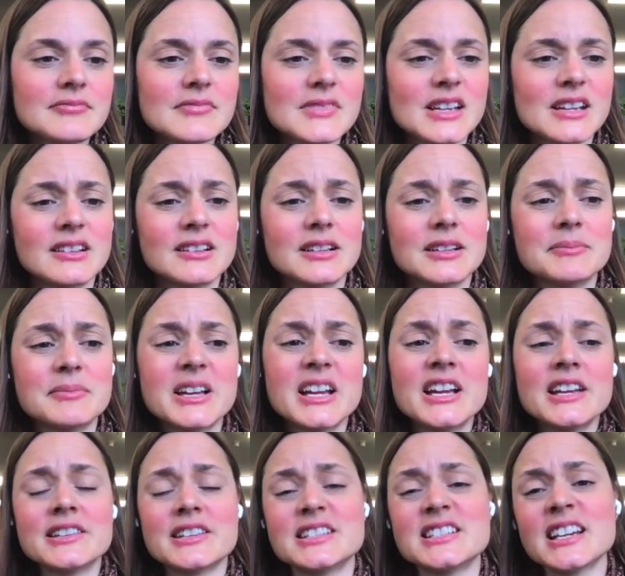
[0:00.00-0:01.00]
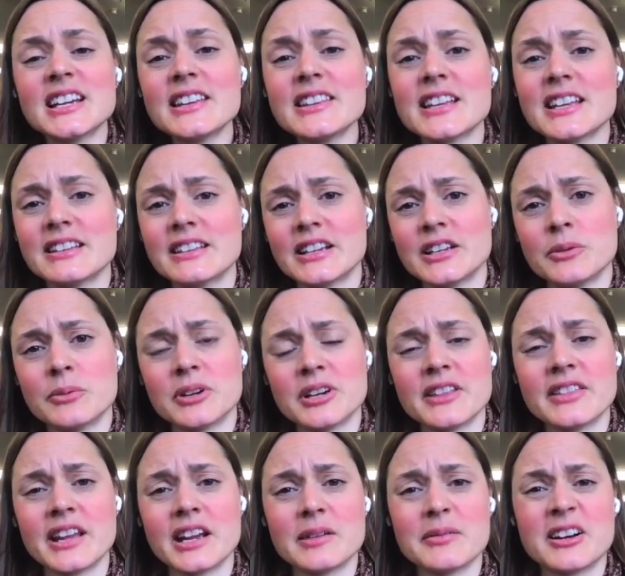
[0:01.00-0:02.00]
The second thing that you want to
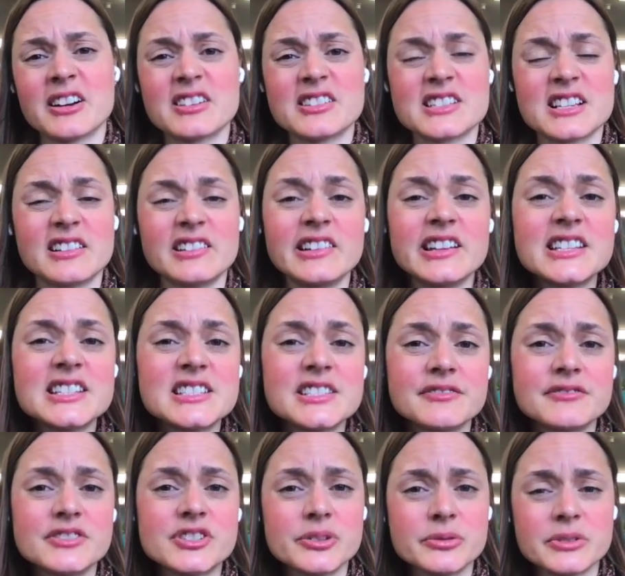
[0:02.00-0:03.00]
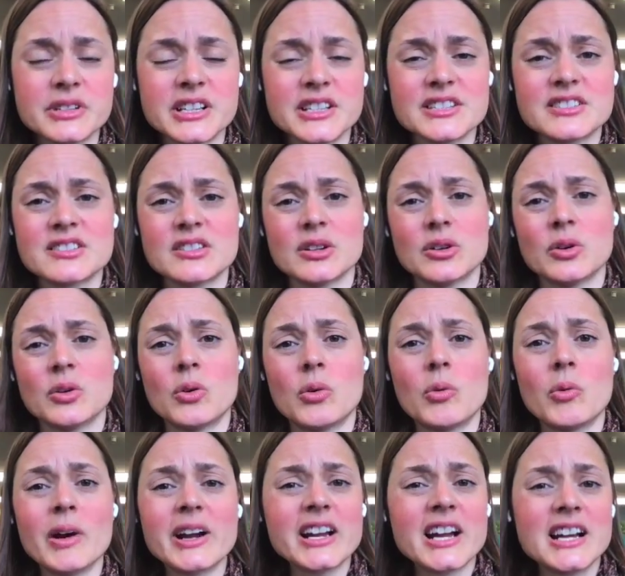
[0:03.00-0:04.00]
think about is a list of duties. So,
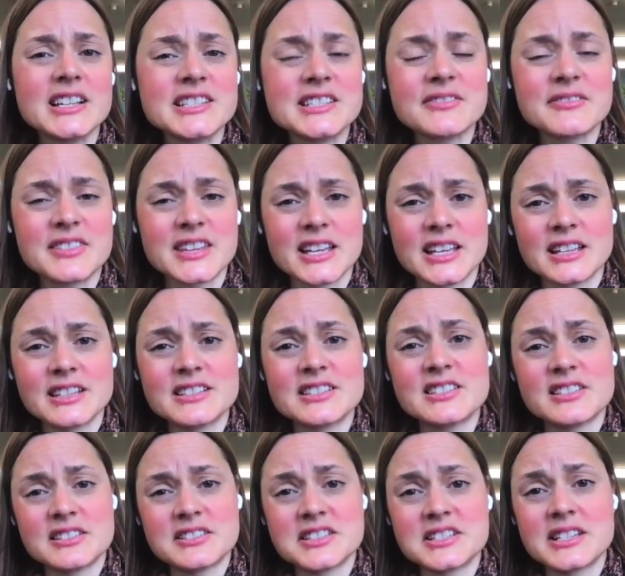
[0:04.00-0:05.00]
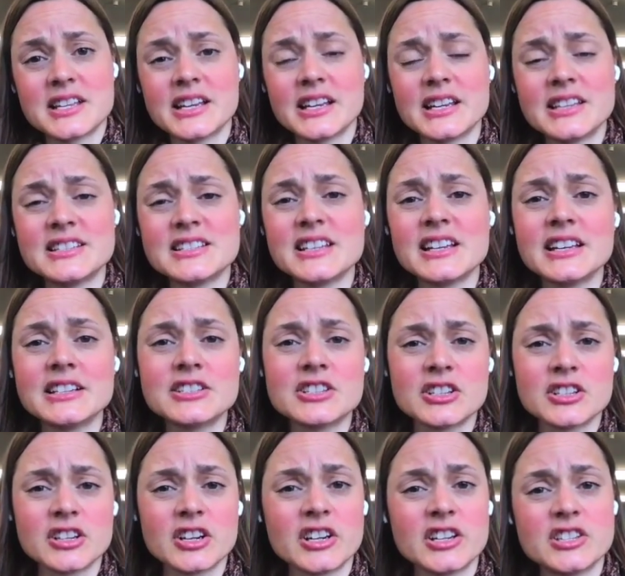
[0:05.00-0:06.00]
what kinds of things is the
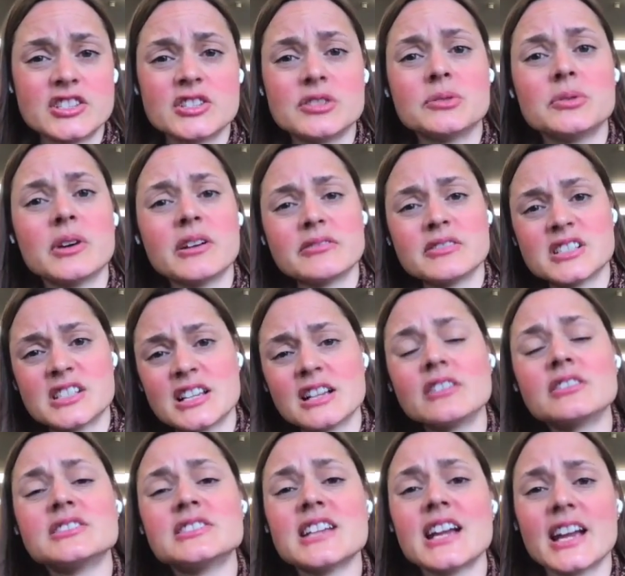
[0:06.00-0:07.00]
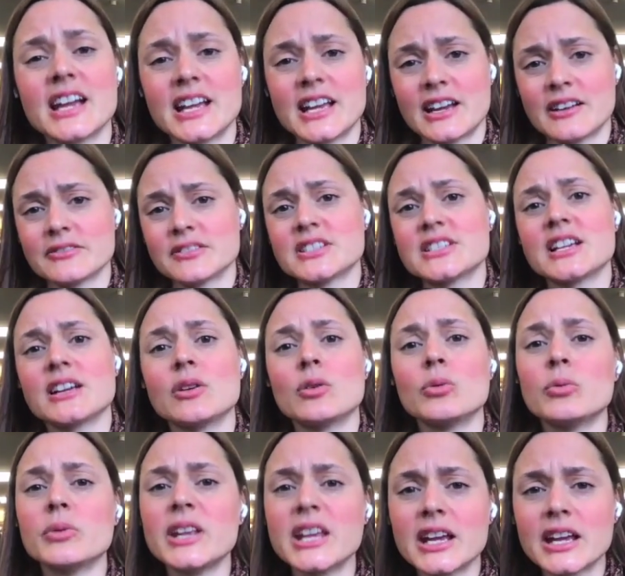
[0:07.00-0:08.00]
intern going to do every single day, every single
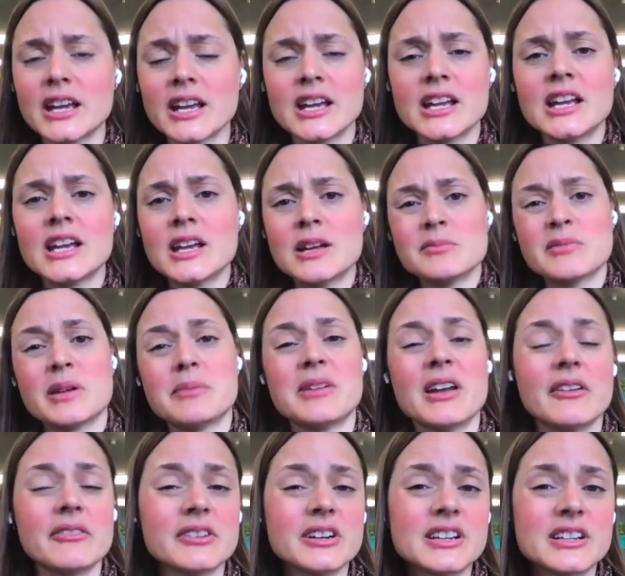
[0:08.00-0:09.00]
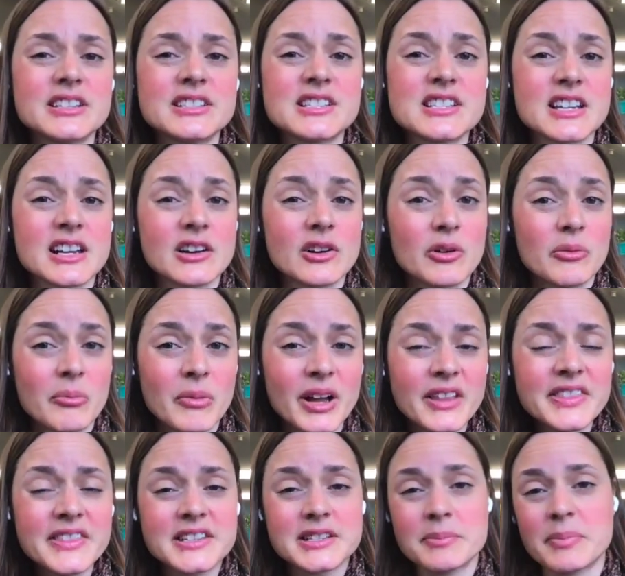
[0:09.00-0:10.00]
week, maybe every single
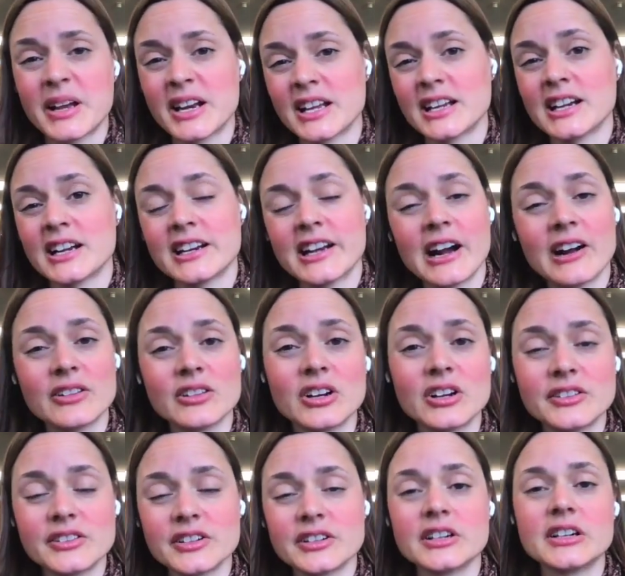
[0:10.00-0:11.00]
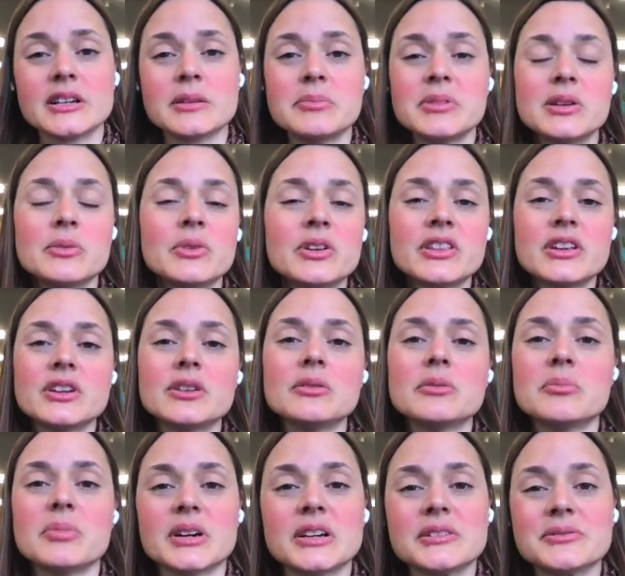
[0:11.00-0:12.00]
month, depending on how long they're going to be with you.
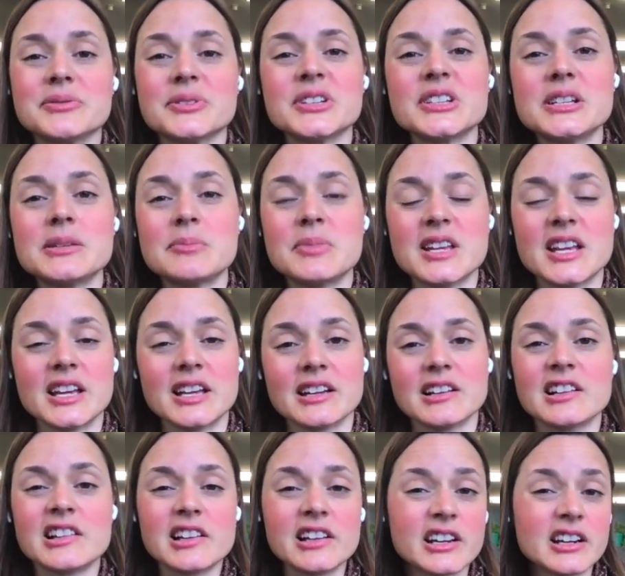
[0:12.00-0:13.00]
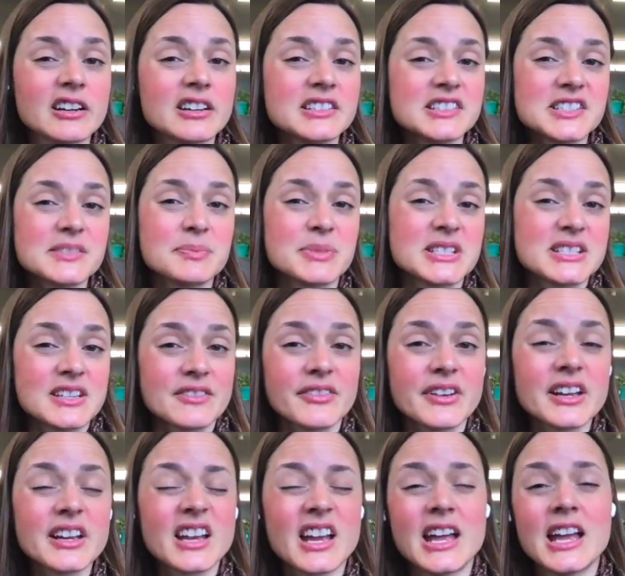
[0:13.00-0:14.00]
But really being clear and
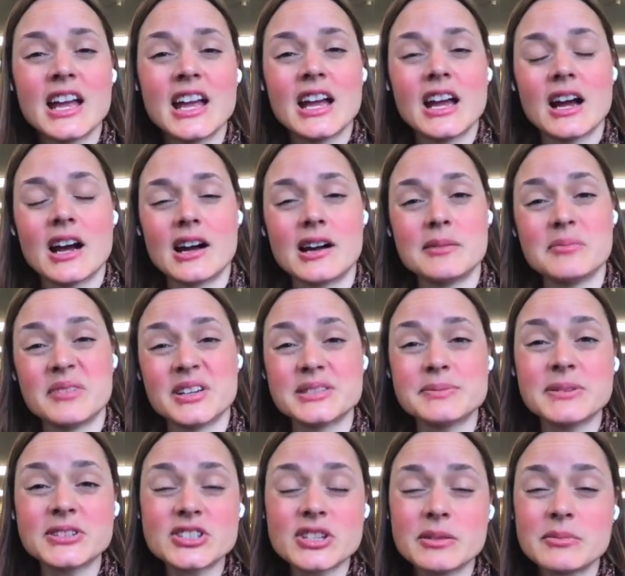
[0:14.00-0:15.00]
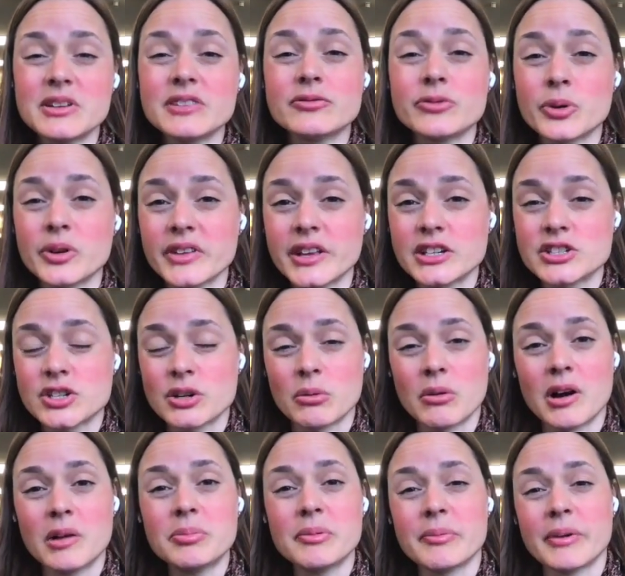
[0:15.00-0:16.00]
specific, especially before they show
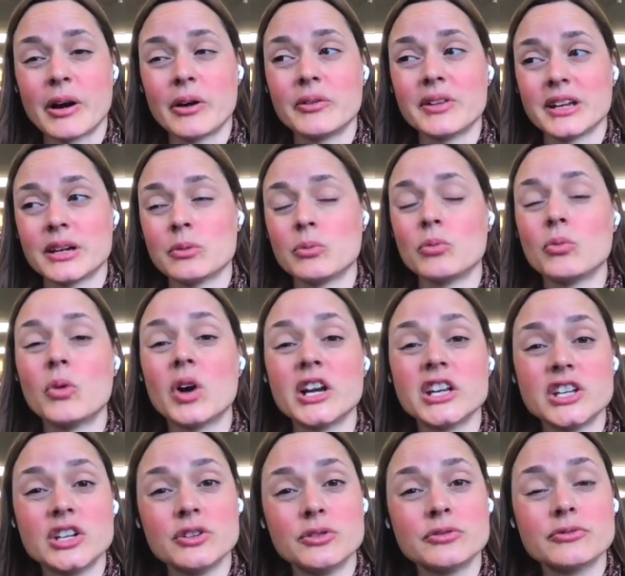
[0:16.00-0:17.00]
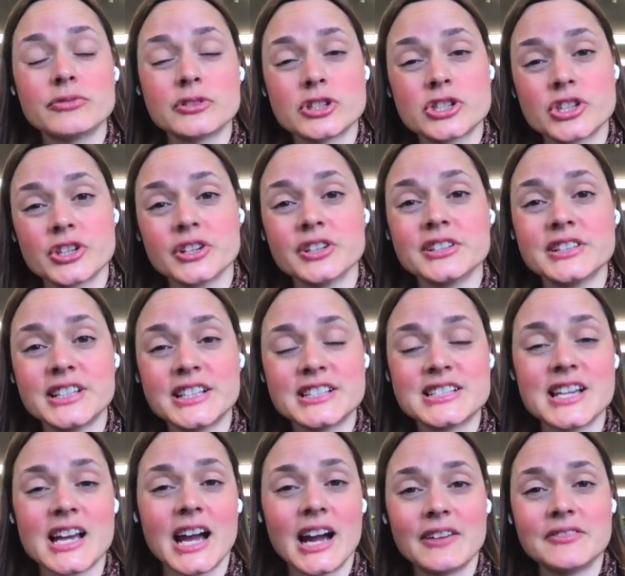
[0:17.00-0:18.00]
up, about like what you for sure need to
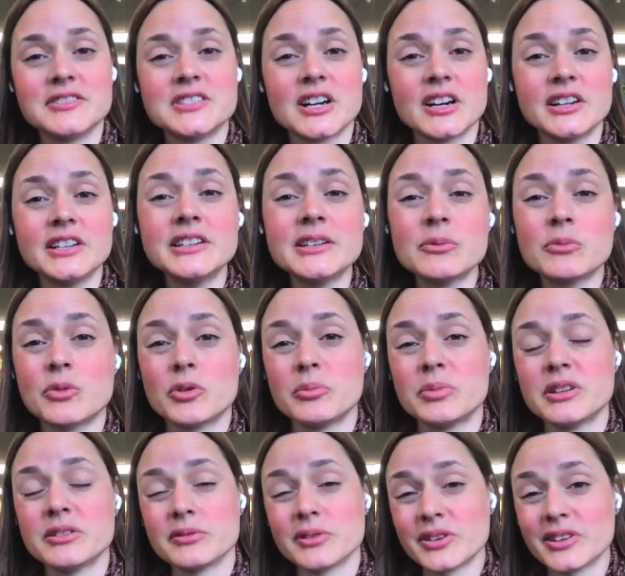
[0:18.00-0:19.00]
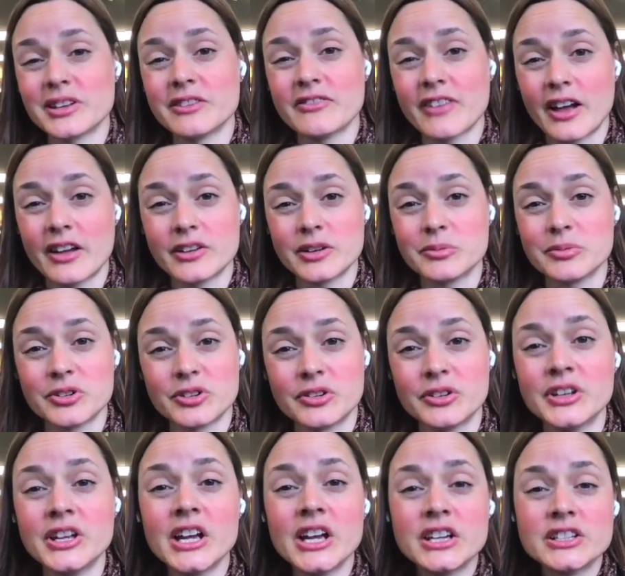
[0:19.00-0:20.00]
have done, will be really valuable
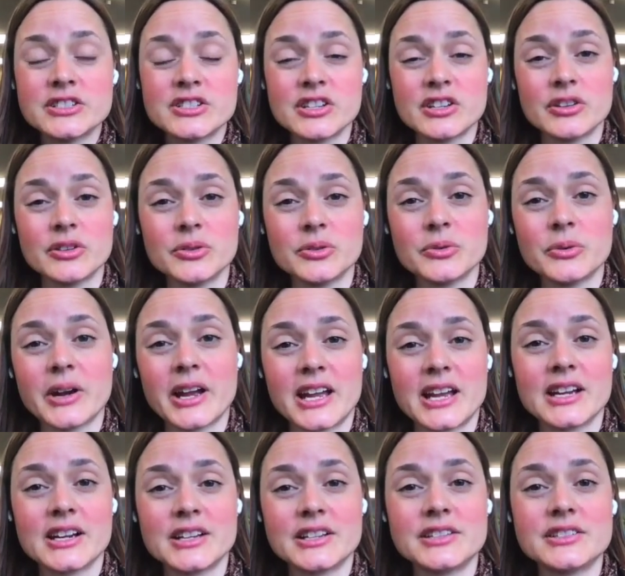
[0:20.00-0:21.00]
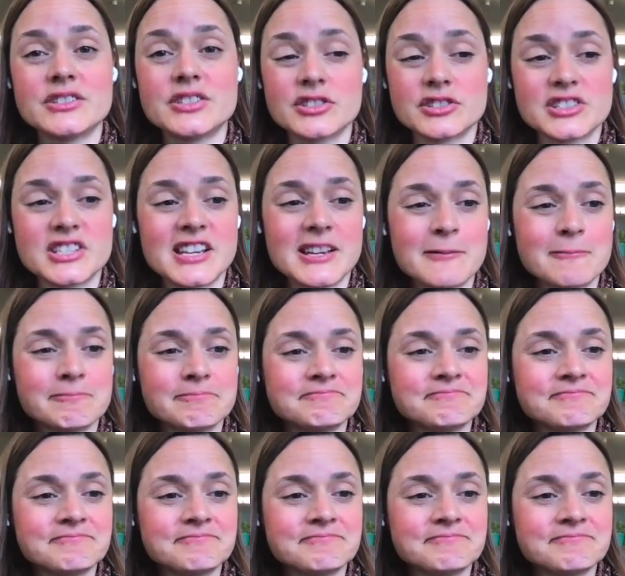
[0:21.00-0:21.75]
to you and your team.